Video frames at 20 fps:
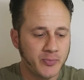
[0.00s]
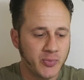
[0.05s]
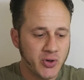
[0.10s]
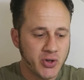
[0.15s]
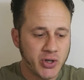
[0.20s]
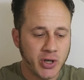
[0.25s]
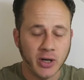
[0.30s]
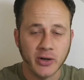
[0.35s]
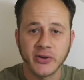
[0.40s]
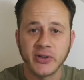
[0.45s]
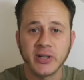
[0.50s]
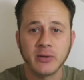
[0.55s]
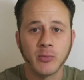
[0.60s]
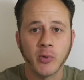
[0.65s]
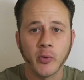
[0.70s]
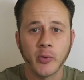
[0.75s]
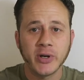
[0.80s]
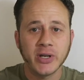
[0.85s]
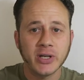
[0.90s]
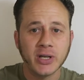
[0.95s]
Sean
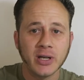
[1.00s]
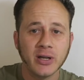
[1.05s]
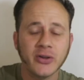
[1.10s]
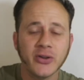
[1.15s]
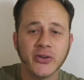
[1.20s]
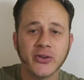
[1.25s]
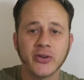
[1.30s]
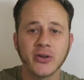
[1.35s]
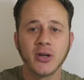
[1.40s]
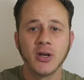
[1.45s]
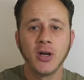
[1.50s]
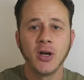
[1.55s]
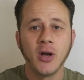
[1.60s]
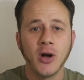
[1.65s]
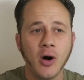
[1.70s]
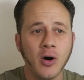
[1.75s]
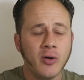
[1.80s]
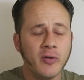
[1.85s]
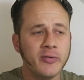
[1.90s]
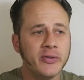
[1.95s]
DeMarinis,
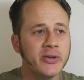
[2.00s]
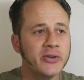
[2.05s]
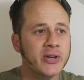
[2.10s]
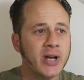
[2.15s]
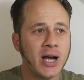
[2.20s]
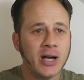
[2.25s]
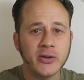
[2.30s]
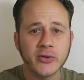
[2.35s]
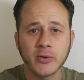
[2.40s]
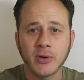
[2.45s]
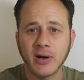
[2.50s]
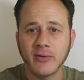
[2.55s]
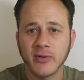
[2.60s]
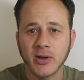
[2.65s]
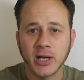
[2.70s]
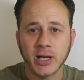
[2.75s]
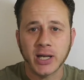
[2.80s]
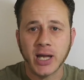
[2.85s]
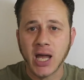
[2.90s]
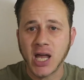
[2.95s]
all of these guys who have
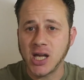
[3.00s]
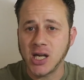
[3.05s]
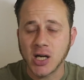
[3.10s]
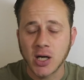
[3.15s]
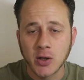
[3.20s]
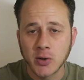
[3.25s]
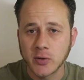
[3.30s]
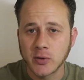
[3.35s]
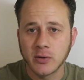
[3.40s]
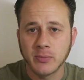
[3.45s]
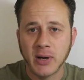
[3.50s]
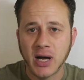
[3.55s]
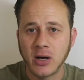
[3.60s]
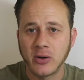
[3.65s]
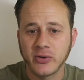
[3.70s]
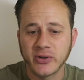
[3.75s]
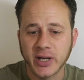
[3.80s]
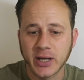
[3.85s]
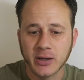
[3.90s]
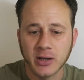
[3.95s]
like 800
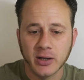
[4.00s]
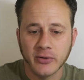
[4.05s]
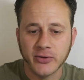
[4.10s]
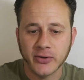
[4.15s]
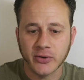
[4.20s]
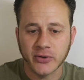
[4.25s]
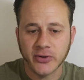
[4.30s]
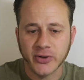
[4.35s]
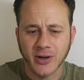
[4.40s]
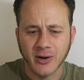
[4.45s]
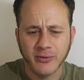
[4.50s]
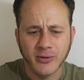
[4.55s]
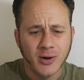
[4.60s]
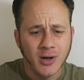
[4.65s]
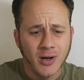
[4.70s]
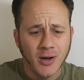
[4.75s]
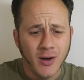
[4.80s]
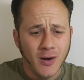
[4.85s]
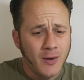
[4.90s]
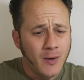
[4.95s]
pound deadlifts and stuff.
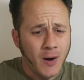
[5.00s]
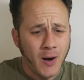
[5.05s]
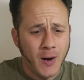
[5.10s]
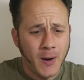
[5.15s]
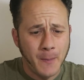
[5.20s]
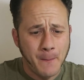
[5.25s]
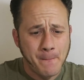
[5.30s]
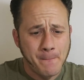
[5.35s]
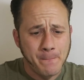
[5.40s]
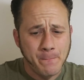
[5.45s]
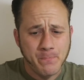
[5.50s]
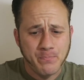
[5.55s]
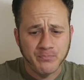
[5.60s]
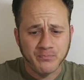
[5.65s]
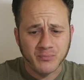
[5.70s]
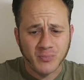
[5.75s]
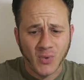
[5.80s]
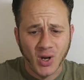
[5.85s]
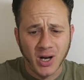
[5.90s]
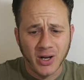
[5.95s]
A
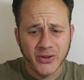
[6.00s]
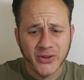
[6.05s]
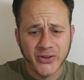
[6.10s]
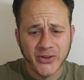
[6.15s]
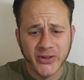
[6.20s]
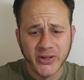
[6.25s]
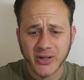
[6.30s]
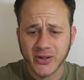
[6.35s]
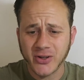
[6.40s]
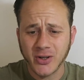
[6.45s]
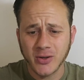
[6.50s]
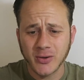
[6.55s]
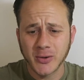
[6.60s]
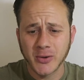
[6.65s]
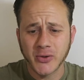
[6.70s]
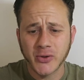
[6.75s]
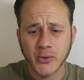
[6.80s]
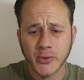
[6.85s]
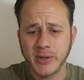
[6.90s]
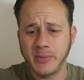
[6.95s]

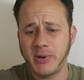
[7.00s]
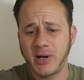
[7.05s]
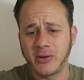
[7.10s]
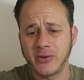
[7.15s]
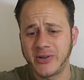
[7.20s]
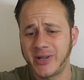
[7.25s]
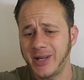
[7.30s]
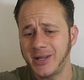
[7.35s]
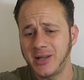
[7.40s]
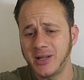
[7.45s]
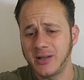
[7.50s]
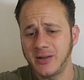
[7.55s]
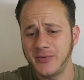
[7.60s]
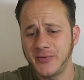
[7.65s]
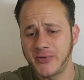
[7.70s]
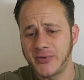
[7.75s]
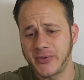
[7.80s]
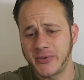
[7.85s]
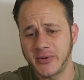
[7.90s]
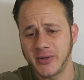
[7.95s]
630 pound
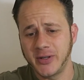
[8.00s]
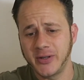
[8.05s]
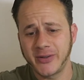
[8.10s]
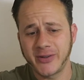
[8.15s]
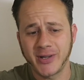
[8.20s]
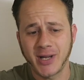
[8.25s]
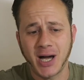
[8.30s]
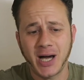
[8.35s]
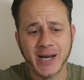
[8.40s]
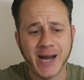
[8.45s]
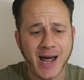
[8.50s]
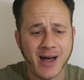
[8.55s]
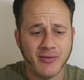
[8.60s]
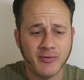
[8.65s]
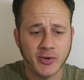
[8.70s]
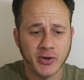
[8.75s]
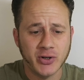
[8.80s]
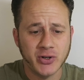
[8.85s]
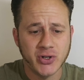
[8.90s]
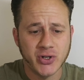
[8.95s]
deadlift is not
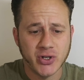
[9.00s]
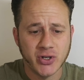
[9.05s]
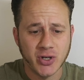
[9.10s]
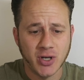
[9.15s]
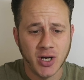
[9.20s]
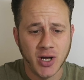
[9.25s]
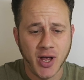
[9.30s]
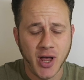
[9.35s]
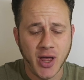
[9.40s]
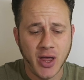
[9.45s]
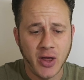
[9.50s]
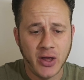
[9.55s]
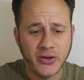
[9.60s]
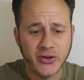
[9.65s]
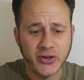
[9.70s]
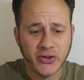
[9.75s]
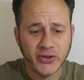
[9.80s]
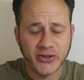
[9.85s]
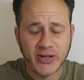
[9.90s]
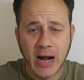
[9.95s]
average. It
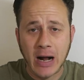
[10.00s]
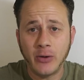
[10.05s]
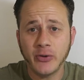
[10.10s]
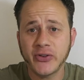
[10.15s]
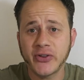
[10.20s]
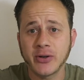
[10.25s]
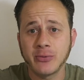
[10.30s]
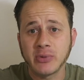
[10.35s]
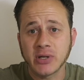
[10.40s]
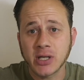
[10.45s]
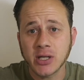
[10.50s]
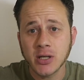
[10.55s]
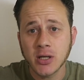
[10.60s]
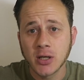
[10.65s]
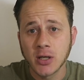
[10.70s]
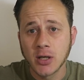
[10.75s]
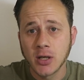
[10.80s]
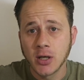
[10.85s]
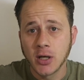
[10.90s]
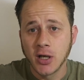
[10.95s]
just sounds to me
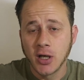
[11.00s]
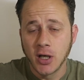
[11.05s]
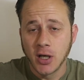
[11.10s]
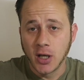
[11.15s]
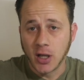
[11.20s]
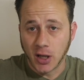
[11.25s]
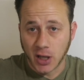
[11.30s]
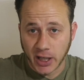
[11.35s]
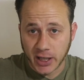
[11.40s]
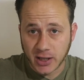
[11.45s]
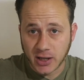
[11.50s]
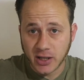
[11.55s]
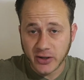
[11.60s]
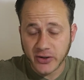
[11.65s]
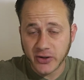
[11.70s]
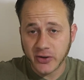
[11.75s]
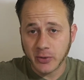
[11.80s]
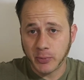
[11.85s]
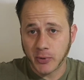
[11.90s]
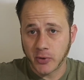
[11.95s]
like
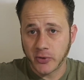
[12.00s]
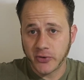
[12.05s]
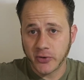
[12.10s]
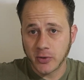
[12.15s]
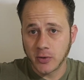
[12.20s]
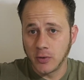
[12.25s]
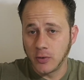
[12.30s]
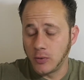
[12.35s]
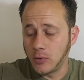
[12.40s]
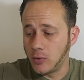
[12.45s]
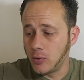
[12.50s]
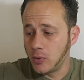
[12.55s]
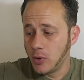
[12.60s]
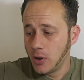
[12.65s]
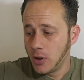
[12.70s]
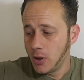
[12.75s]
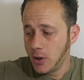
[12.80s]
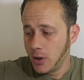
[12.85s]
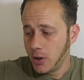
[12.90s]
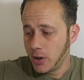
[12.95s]
this is a person who
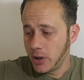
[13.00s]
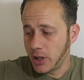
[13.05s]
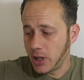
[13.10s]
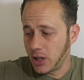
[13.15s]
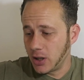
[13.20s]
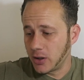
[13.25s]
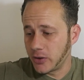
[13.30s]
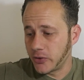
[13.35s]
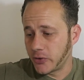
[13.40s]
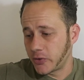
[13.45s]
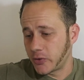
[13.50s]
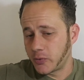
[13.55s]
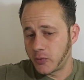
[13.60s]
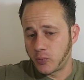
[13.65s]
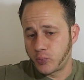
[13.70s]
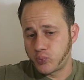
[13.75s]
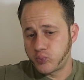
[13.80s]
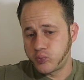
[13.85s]
is